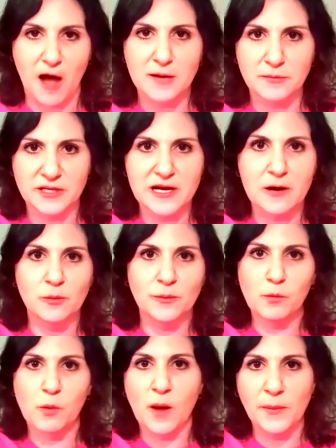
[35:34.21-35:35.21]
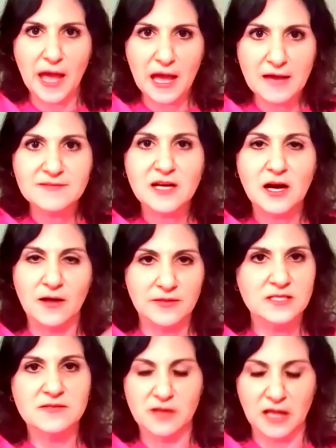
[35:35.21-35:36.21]
My dog will be well-behaved on
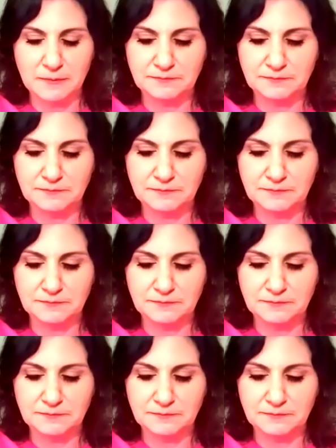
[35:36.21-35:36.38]
this flight.